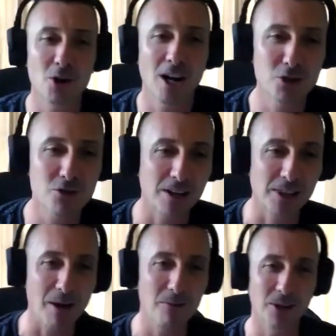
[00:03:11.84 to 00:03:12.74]
and shrug
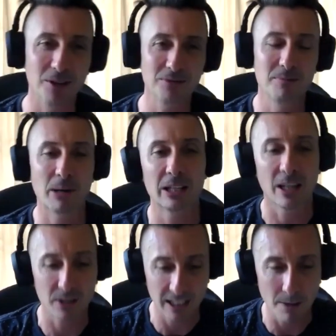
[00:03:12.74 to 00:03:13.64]
that one off. But no,
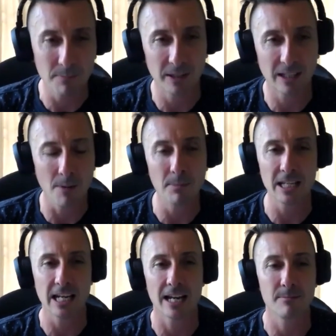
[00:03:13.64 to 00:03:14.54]
the company
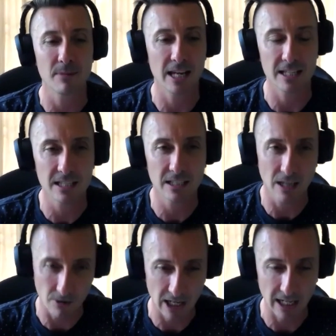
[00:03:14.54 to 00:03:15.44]
name is
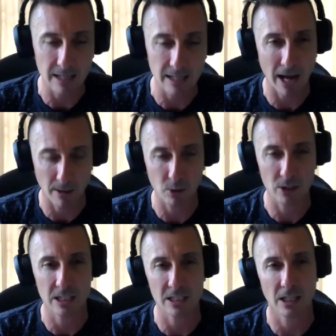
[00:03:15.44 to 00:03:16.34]
currently
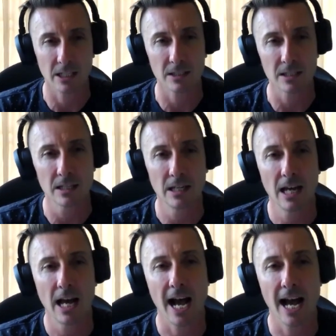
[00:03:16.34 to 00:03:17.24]
PowerPoint Designers.
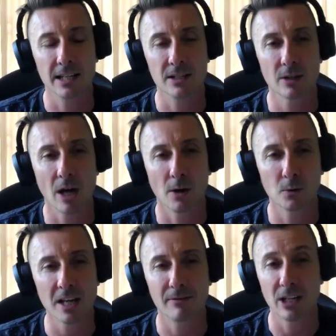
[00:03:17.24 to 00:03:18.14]
Okay. And I
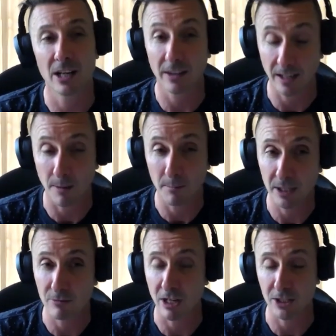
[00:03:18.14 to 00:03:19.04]
also have another
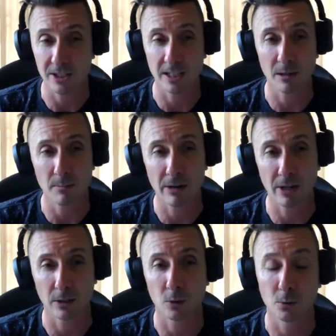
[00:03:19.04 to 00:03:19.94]
company registered in
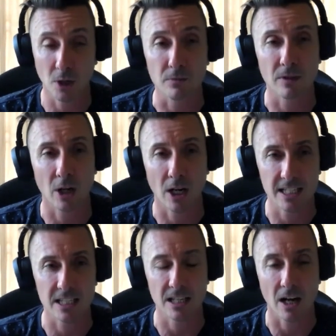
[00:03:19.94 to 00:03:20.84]
America called Overnight
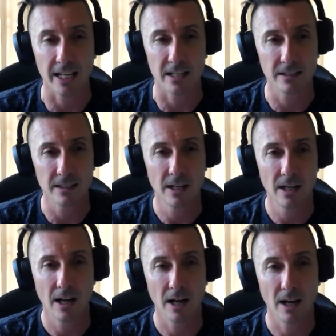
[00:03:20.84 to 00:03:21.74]
Design. Okay.